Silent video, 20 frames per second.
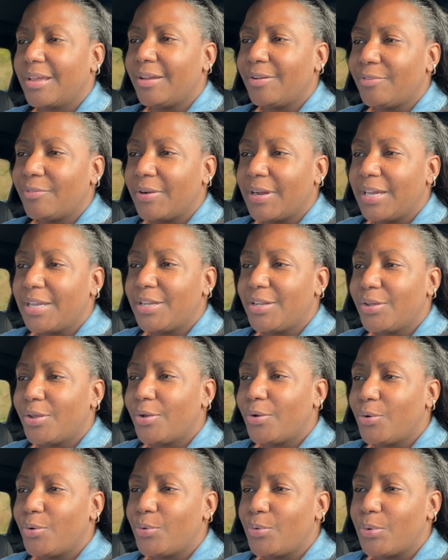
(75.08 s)
getting ready to
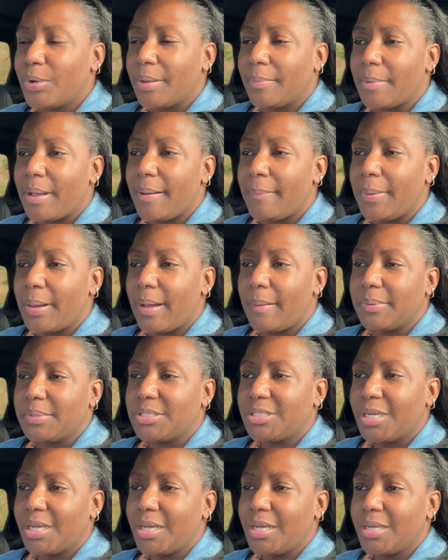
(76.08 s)
go get my Papa
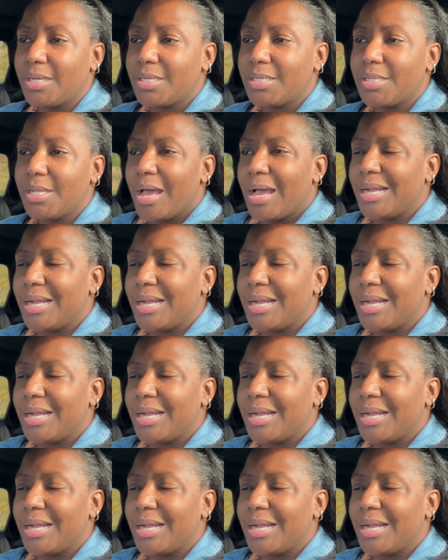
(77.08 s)
John's.